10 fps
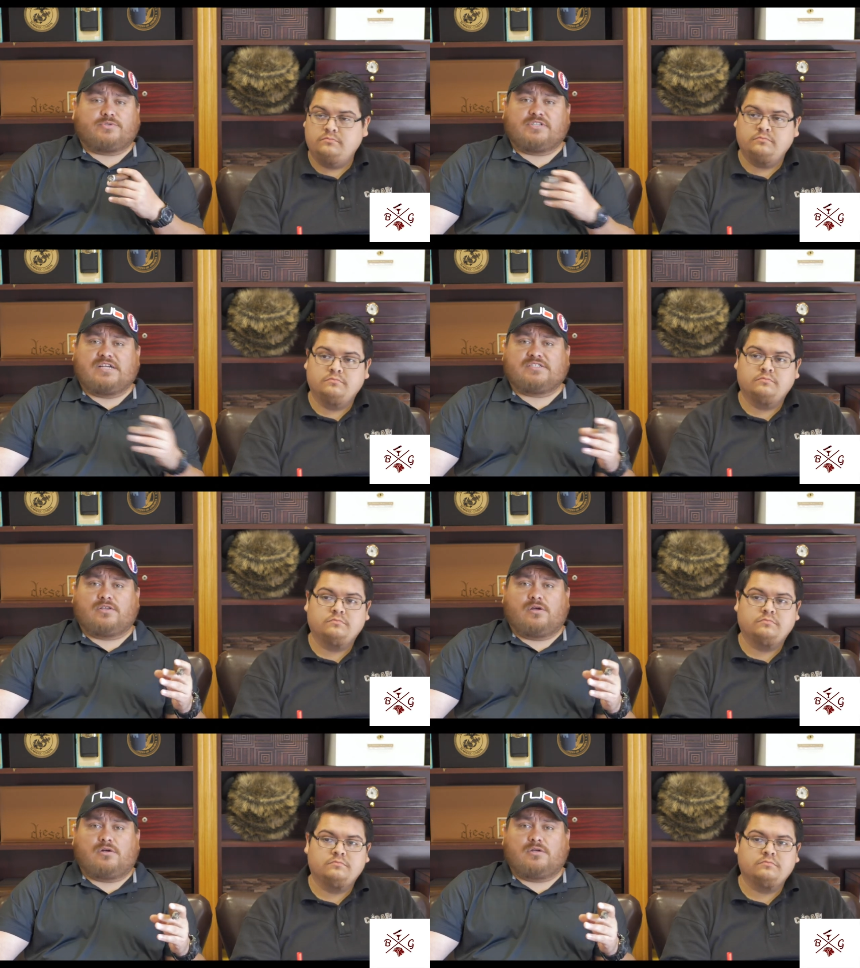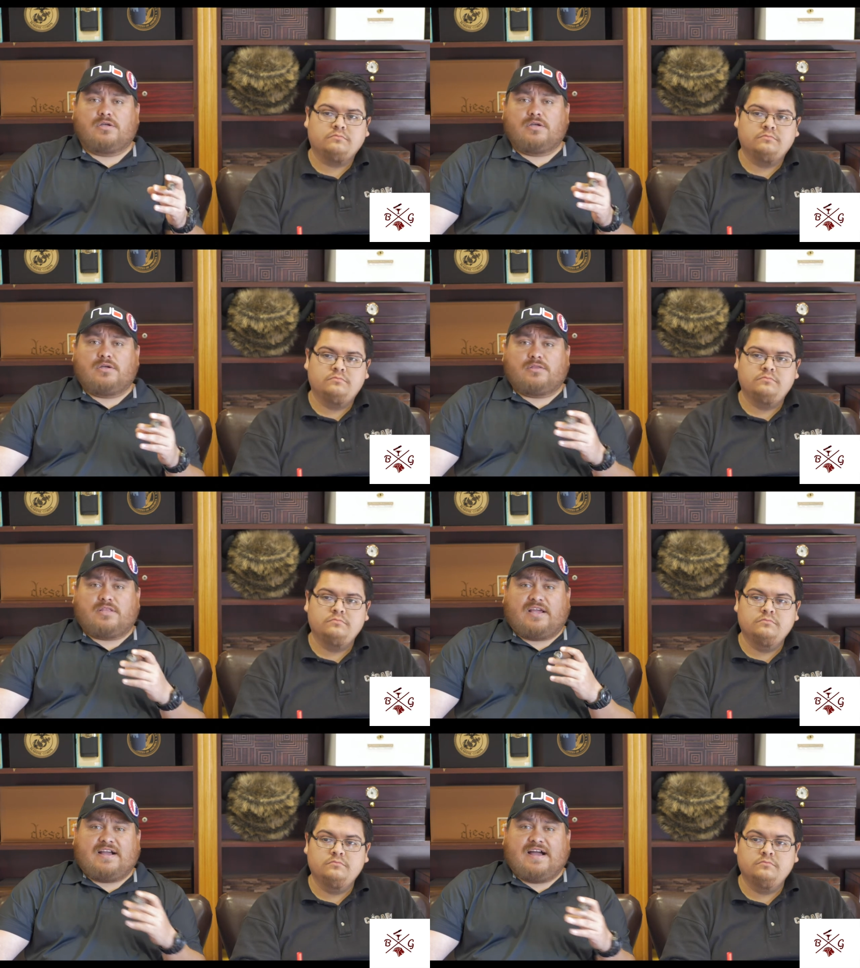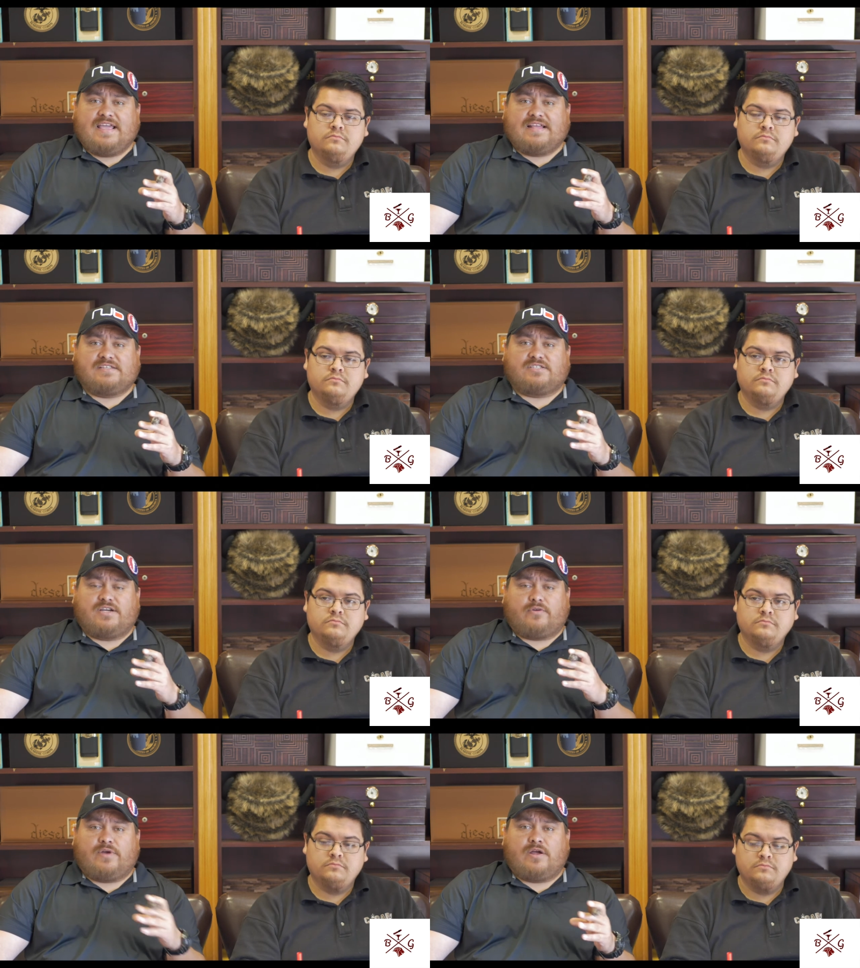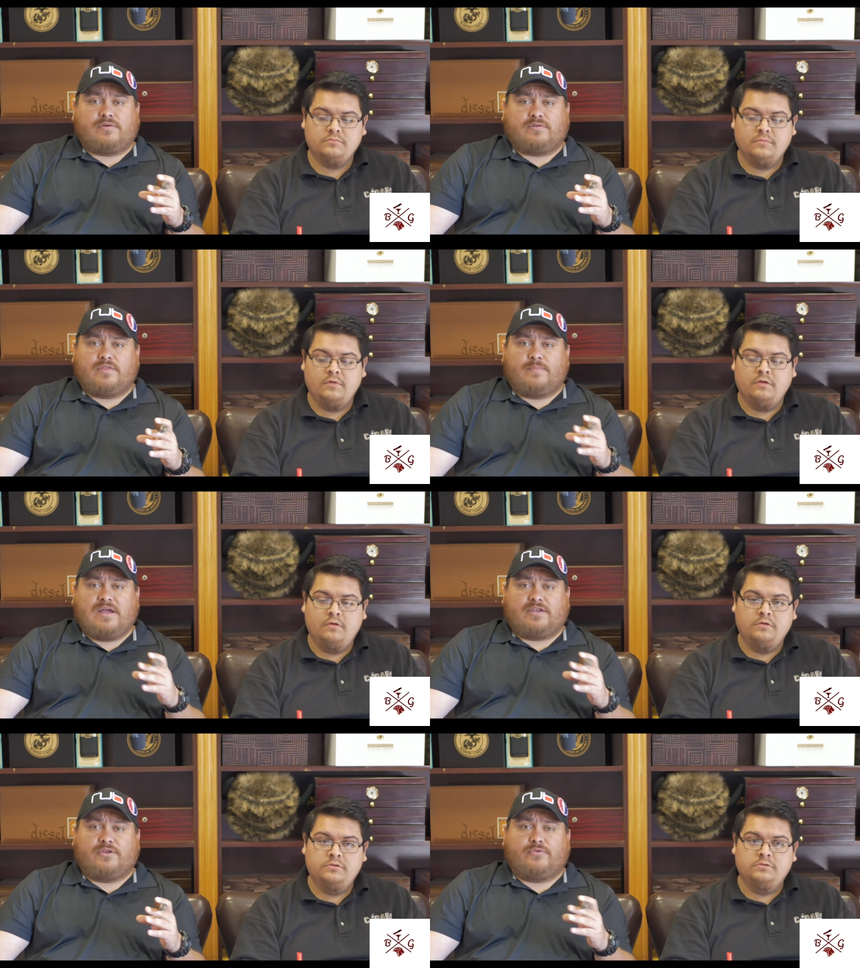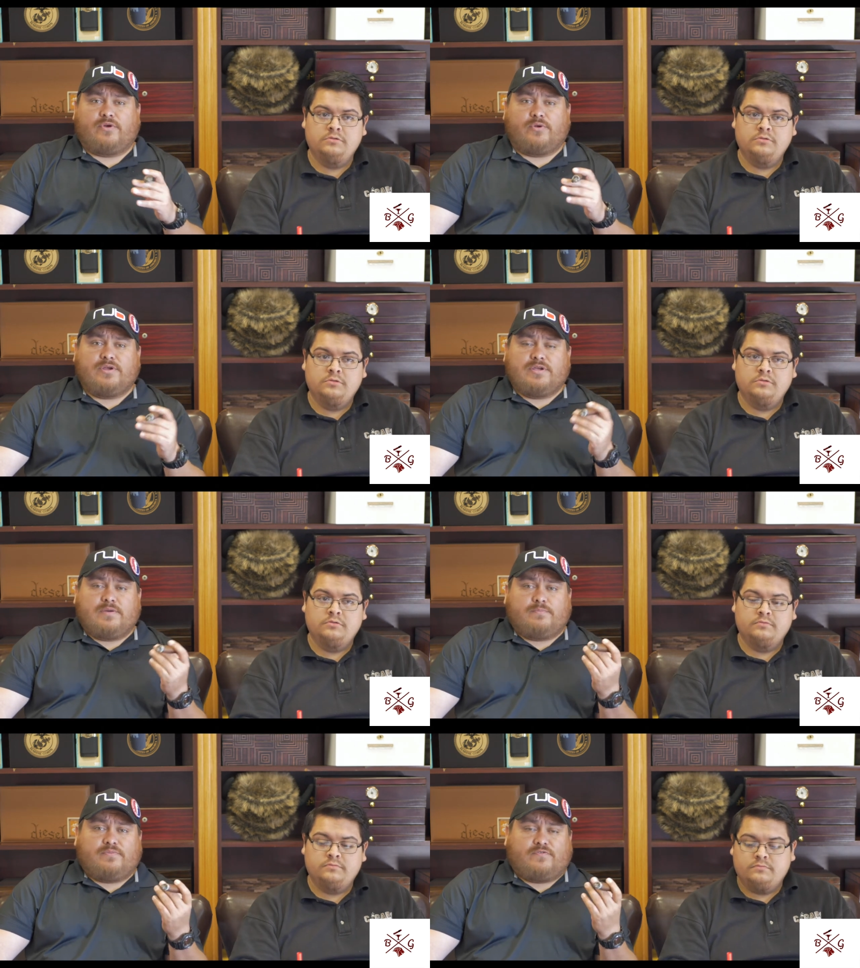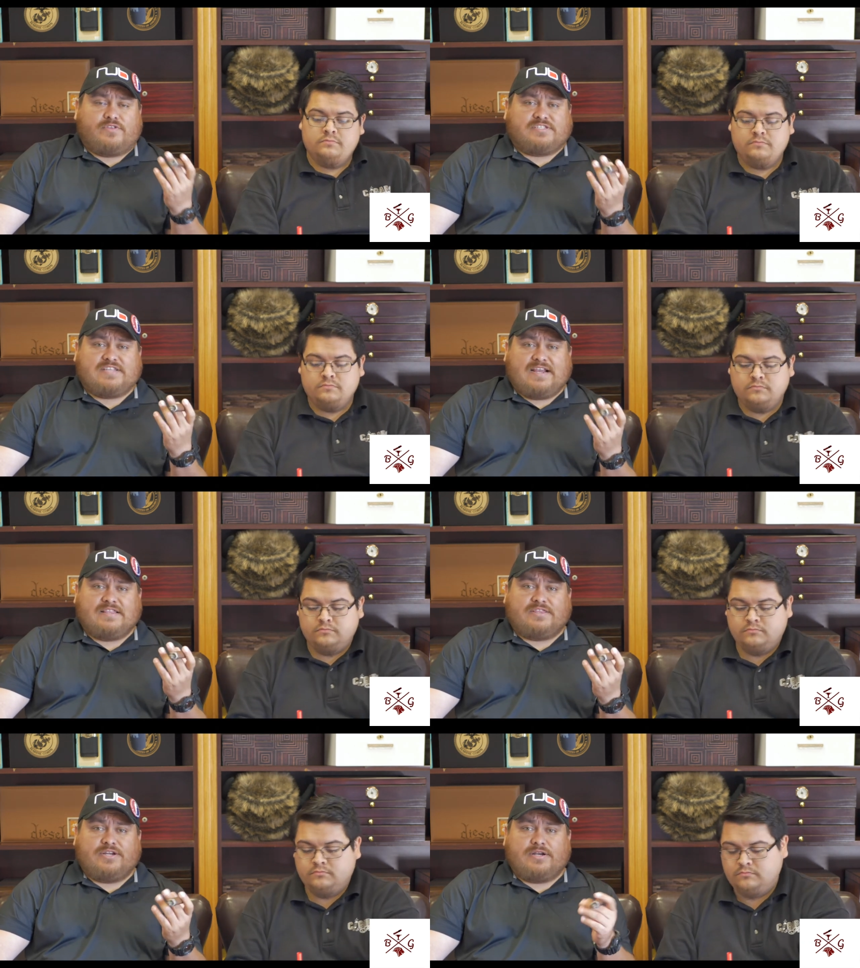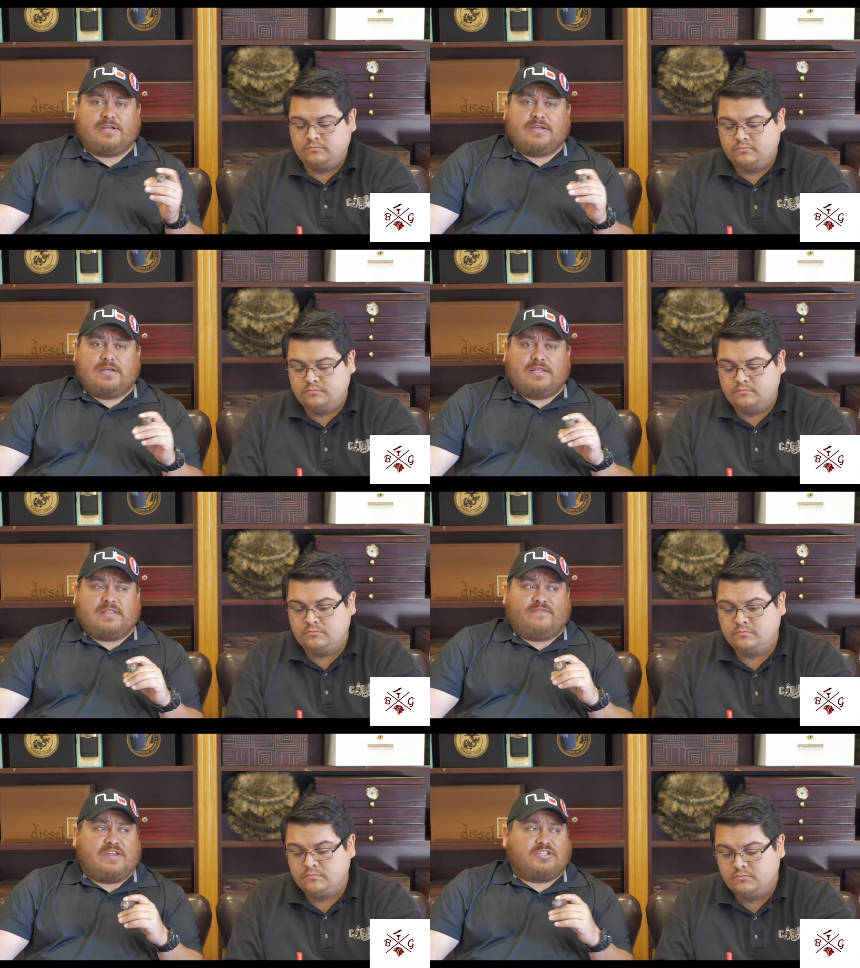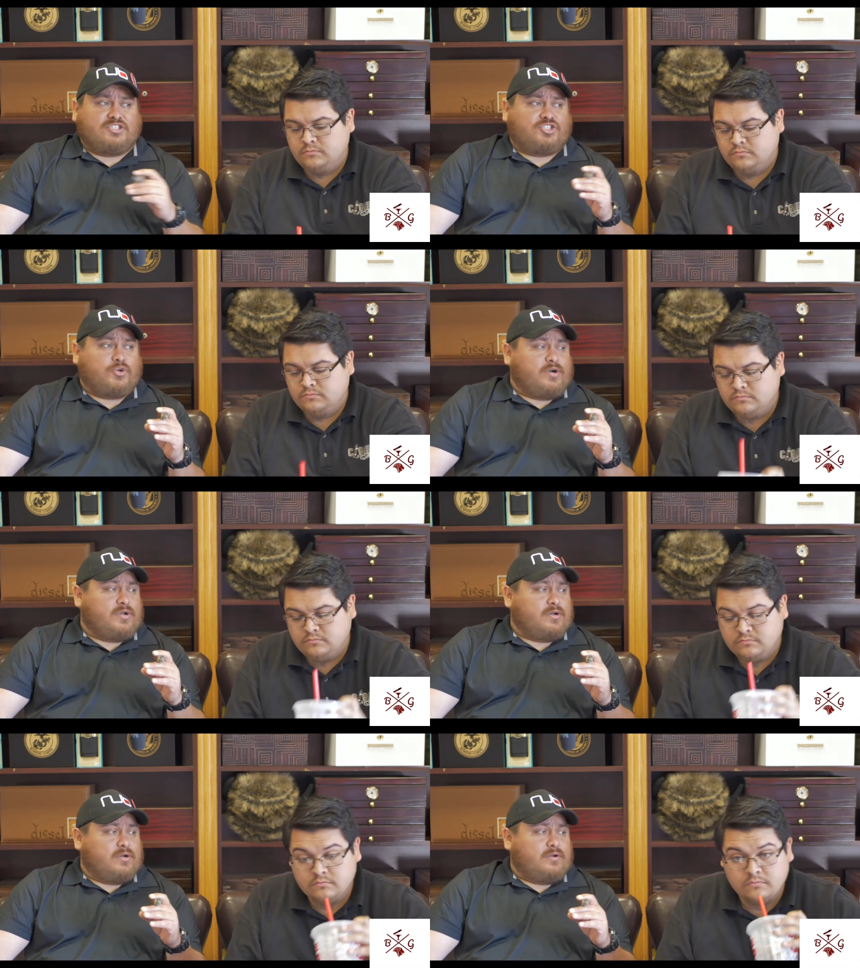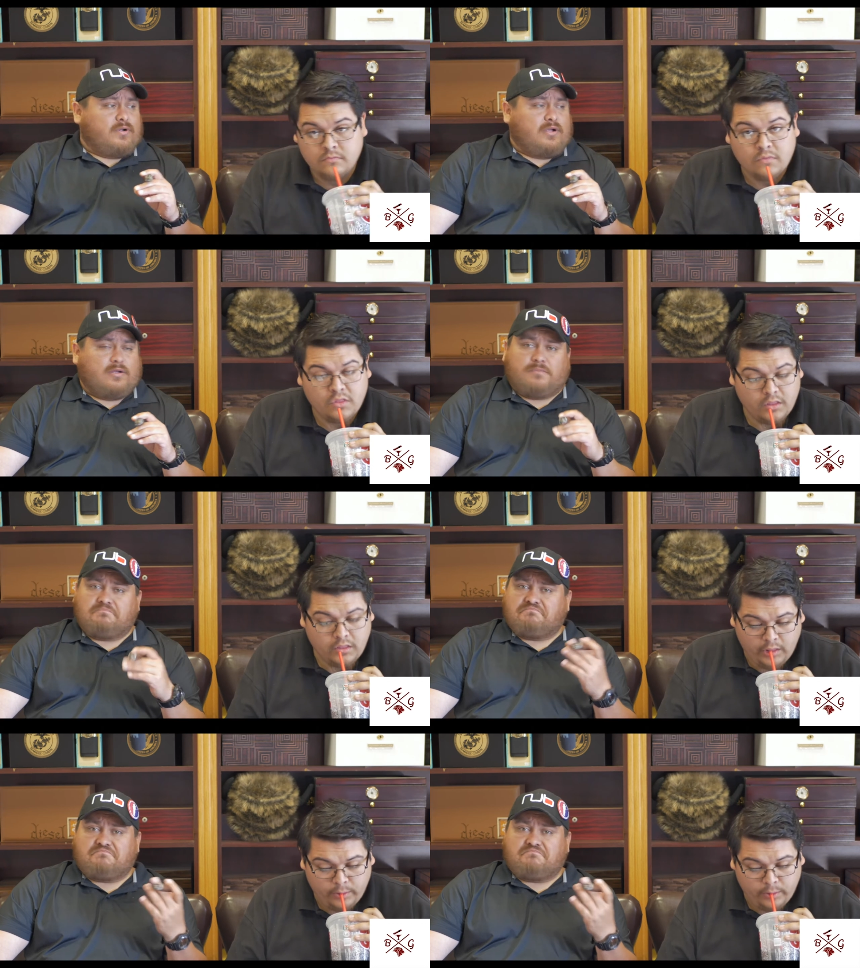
Speaker 1: was nice and long. That cayenne stuck around in the back of your throat. But for the second third, the finish is short. Um,